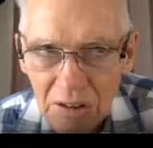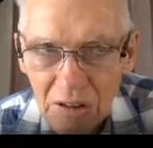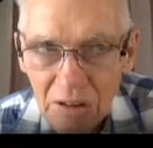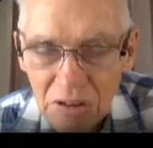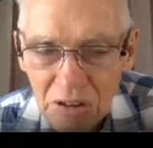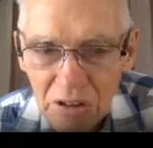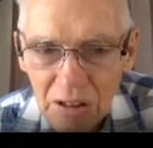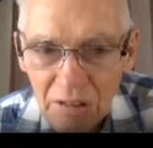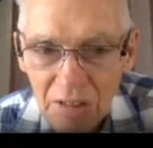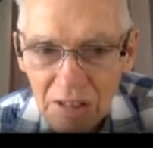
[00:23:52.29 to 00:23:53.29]
No, it's going
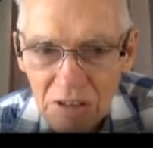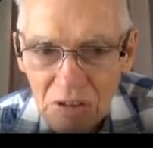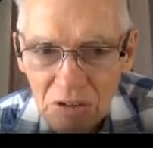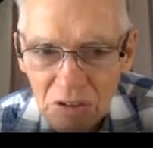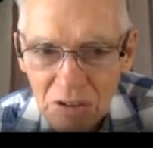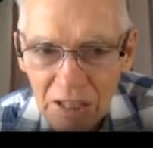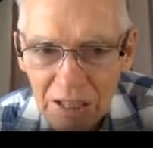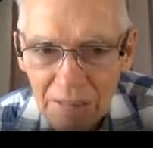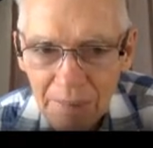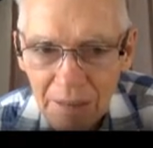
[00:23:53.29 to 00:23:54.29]
to give out to you
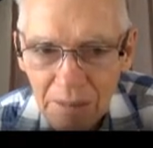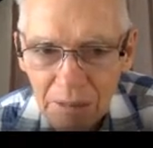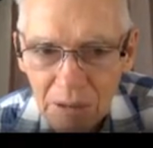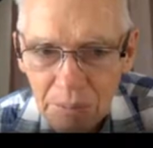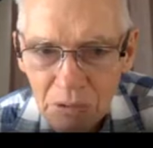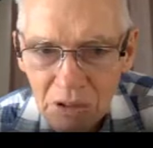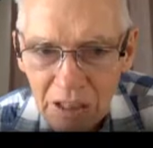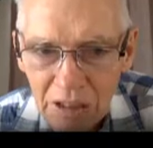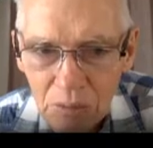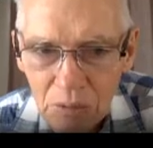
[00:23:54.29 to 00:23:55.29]
today, but I'll put
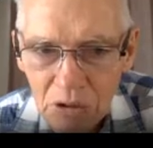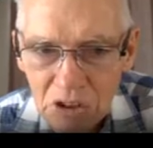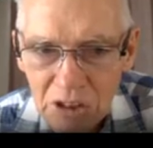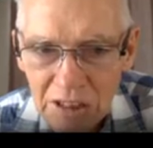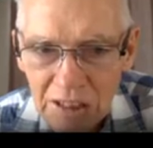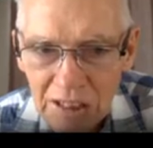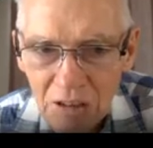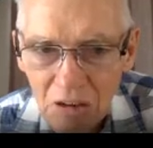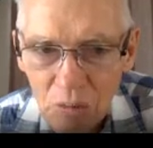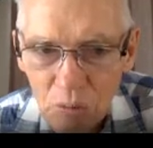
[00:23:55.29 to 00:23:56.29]
another worksheet
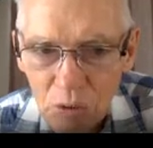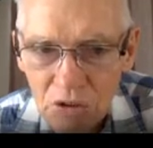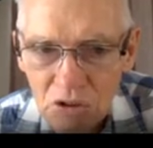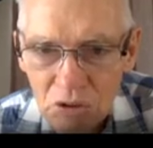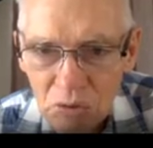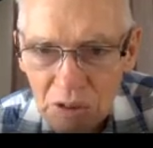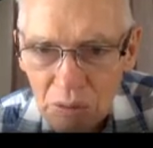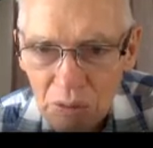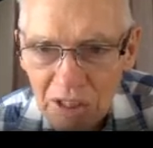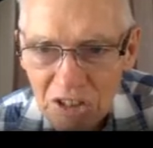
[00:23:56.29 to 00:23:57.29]
here on words to
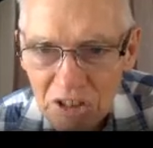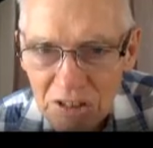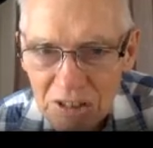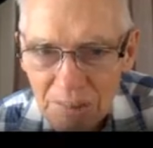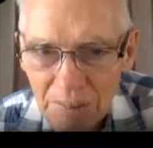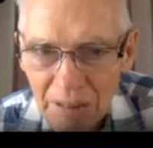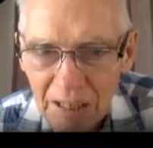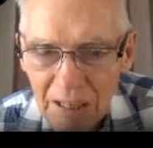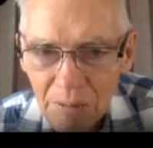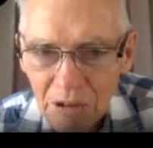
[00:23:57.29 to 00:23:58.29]
equations,
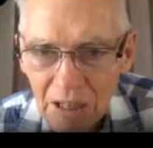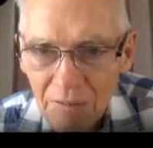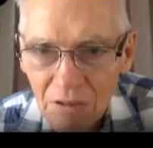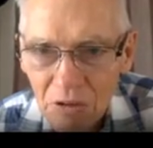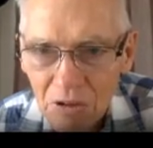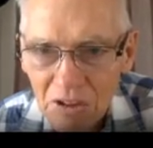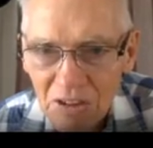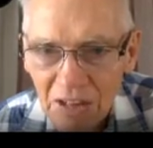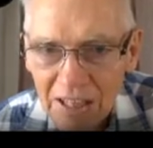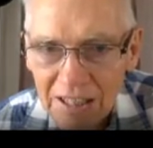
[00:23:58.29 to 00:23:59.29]
and we'll have a look
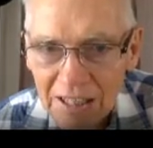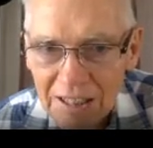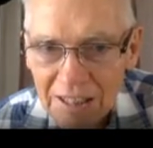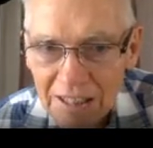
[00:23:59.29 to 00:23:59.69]
at that at the